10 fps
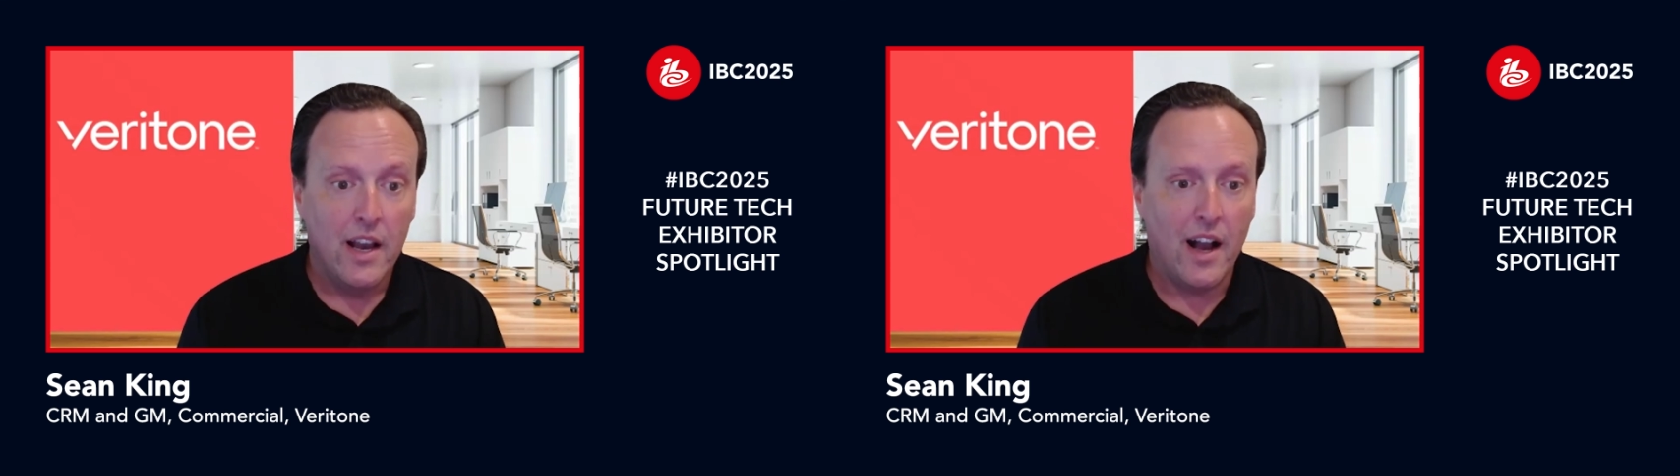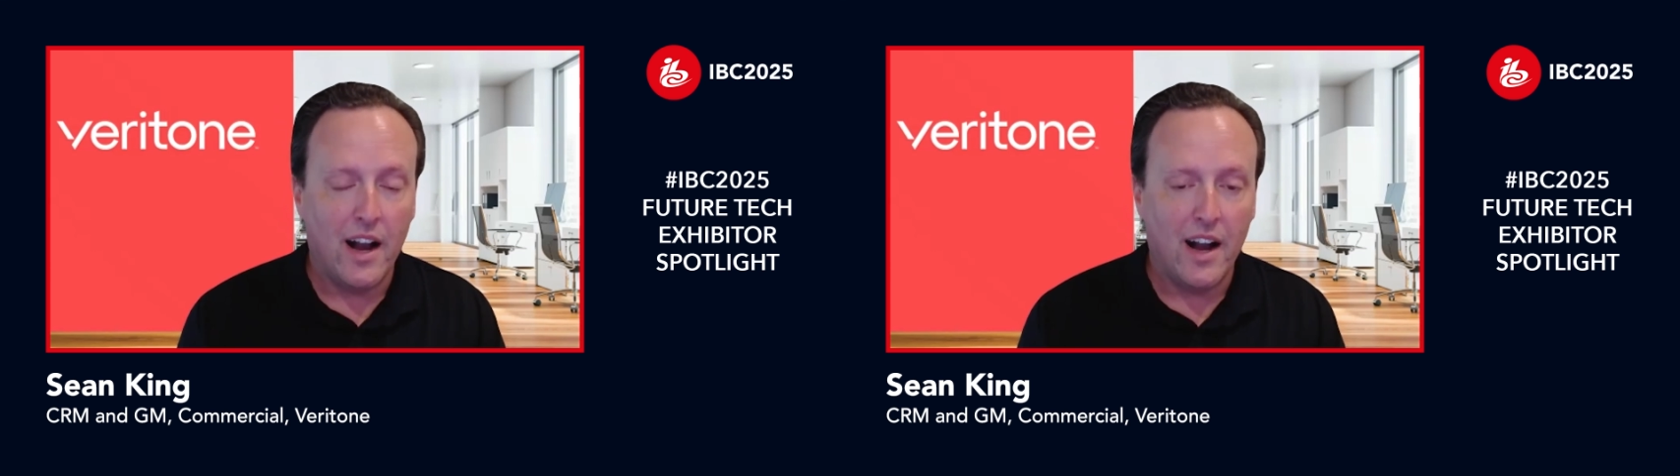
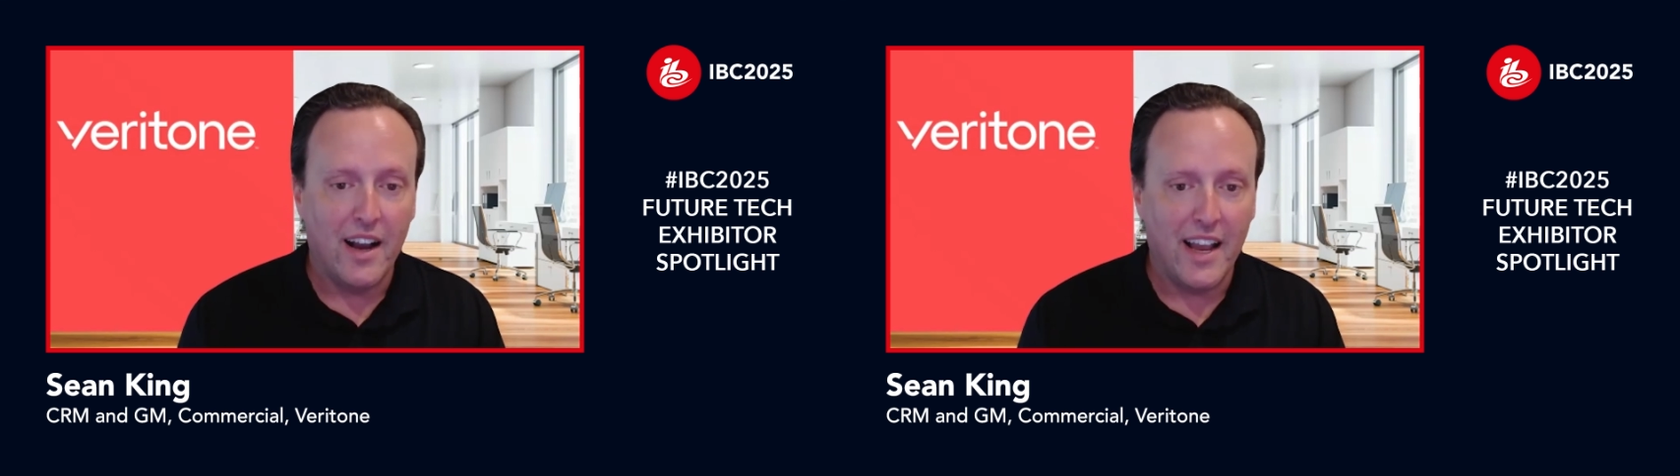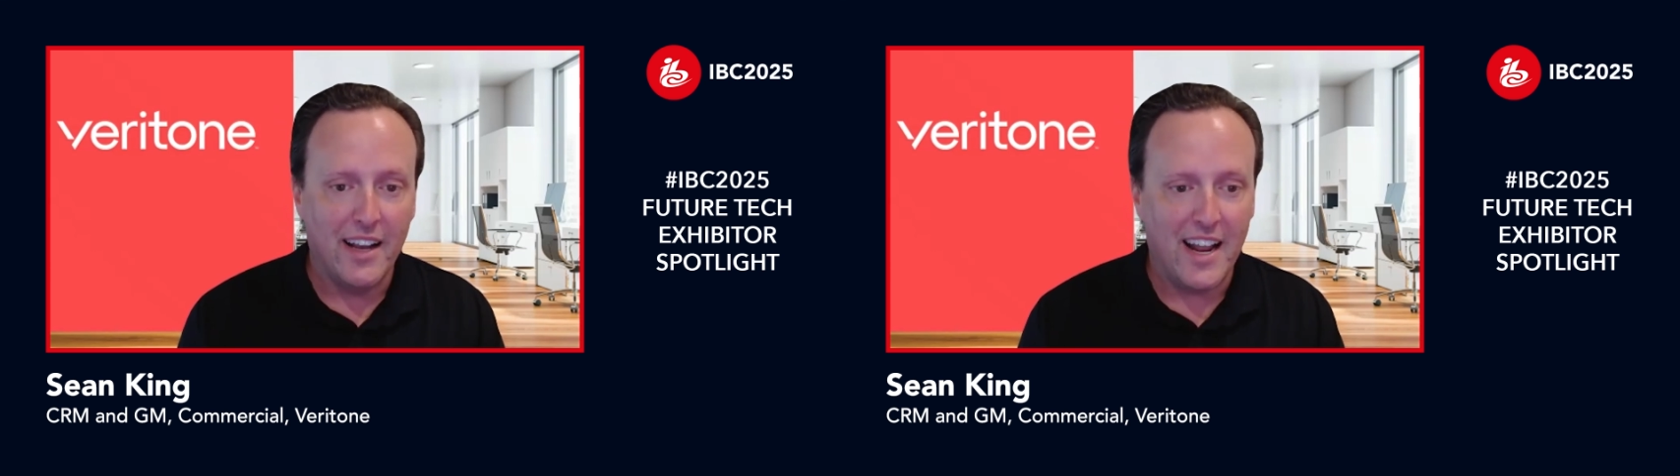
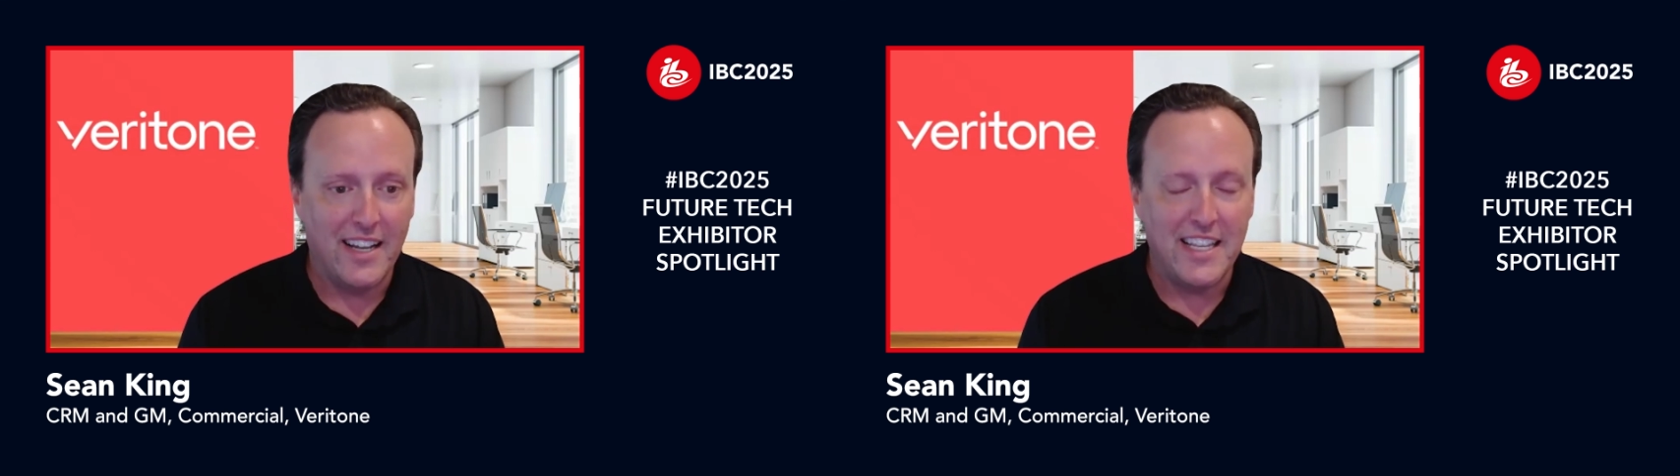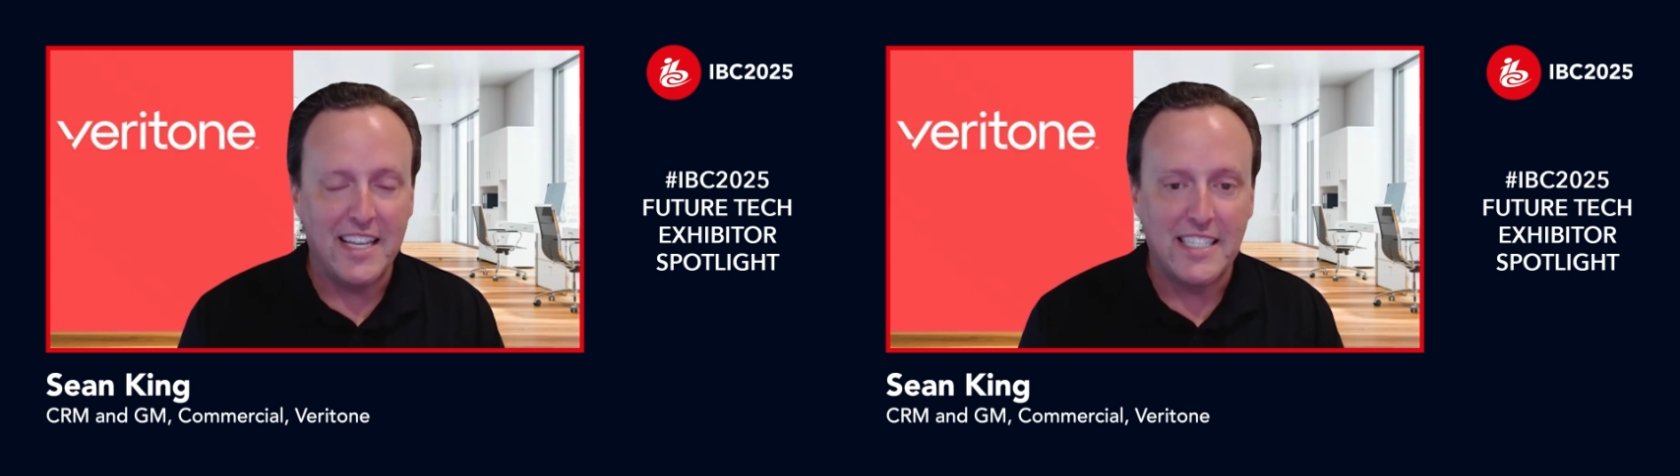
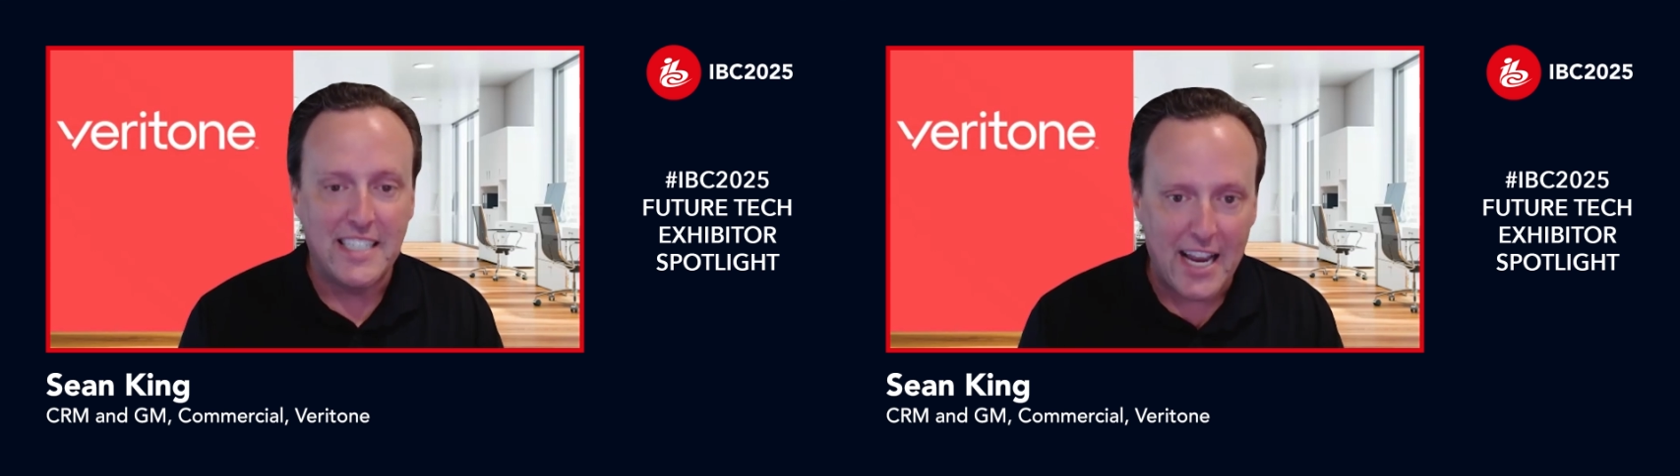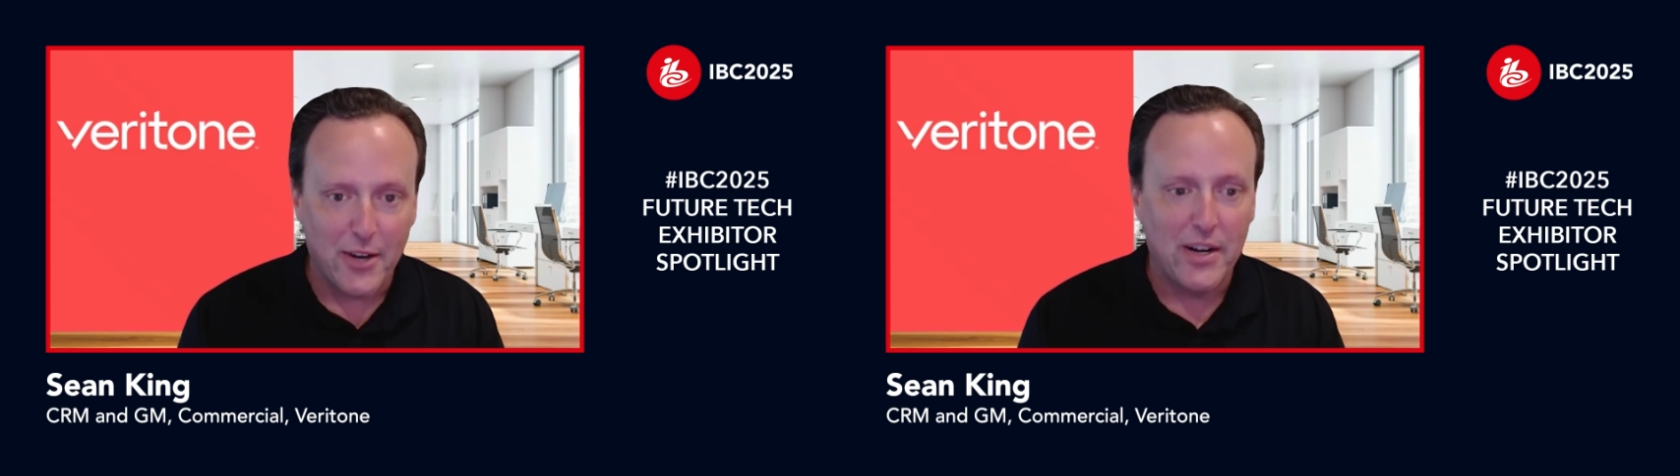and the
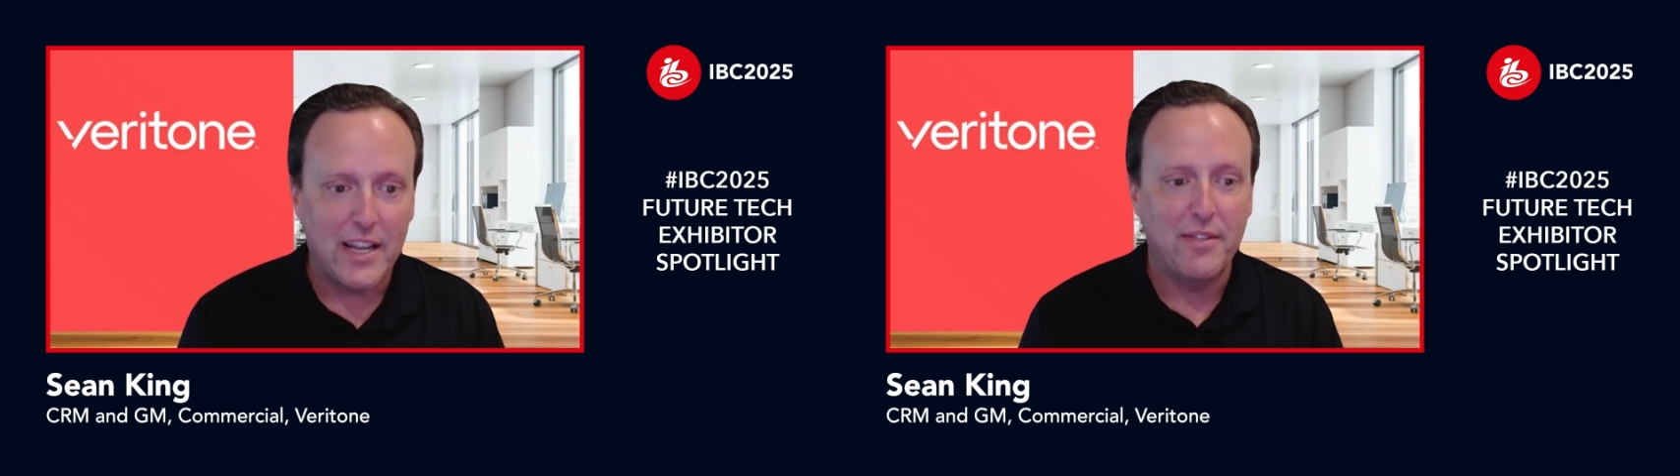integrity